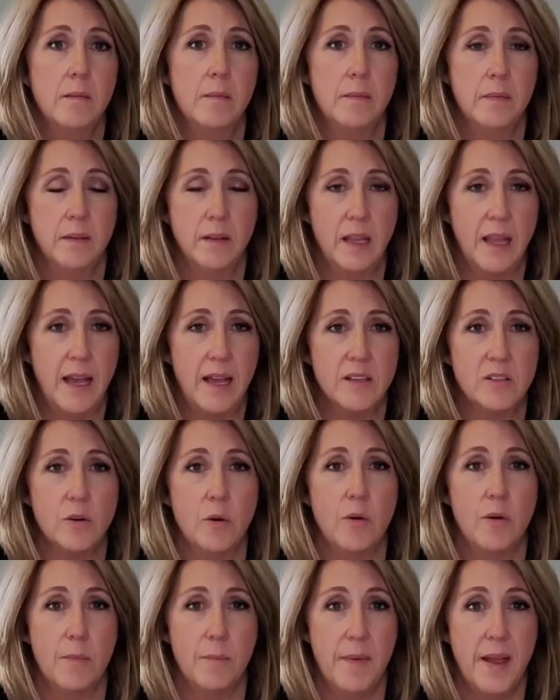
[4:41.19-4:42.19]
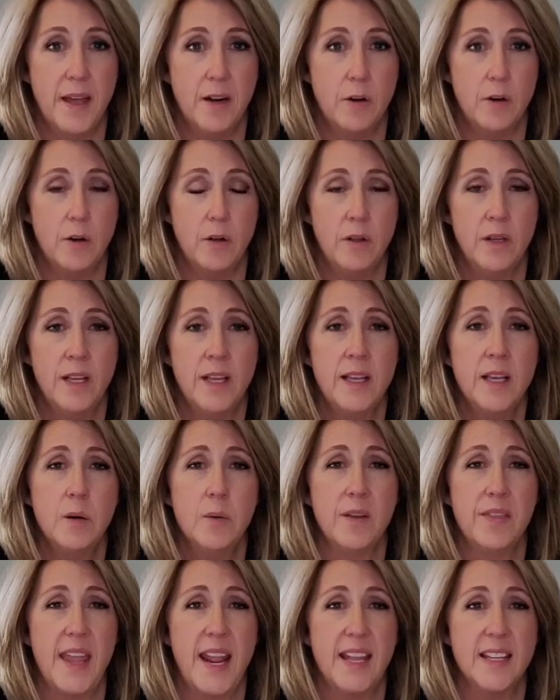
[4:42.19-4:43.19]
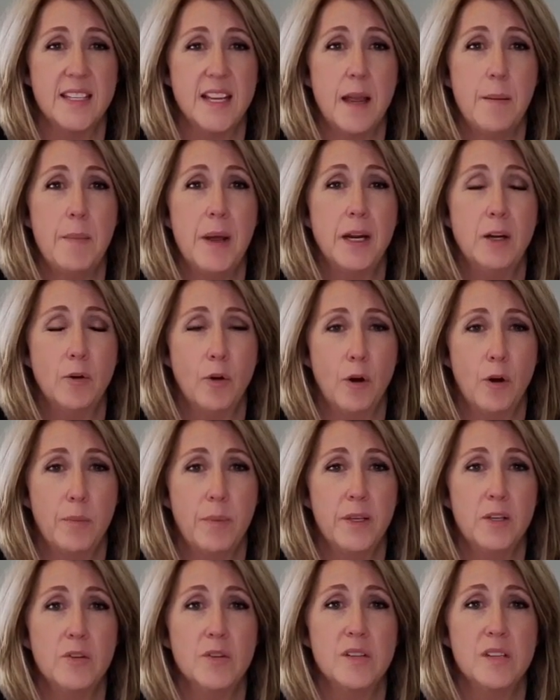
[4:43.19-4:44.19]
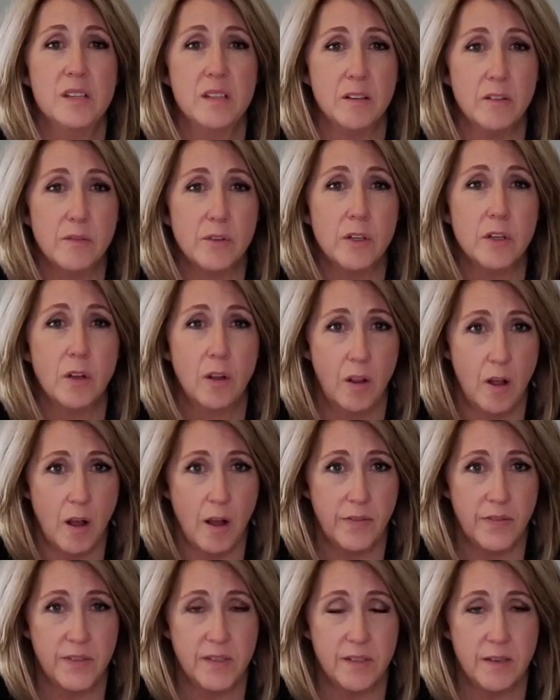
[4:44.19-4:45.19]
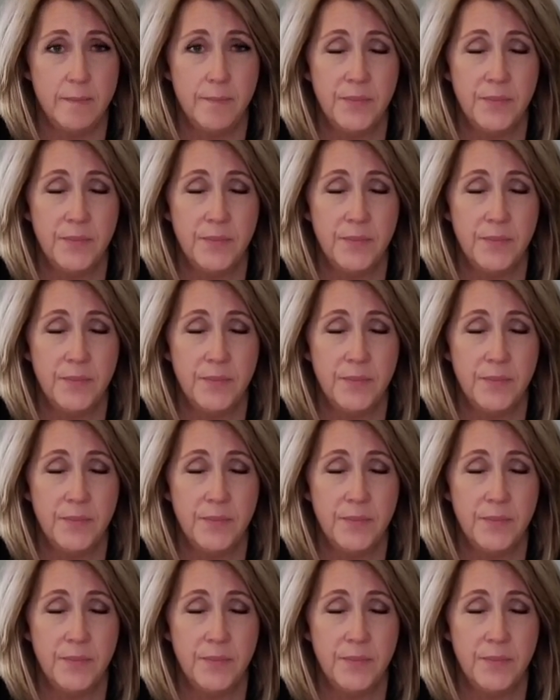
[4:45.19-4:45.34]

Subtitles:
glass, or metal, with antimicrobial silver cloths.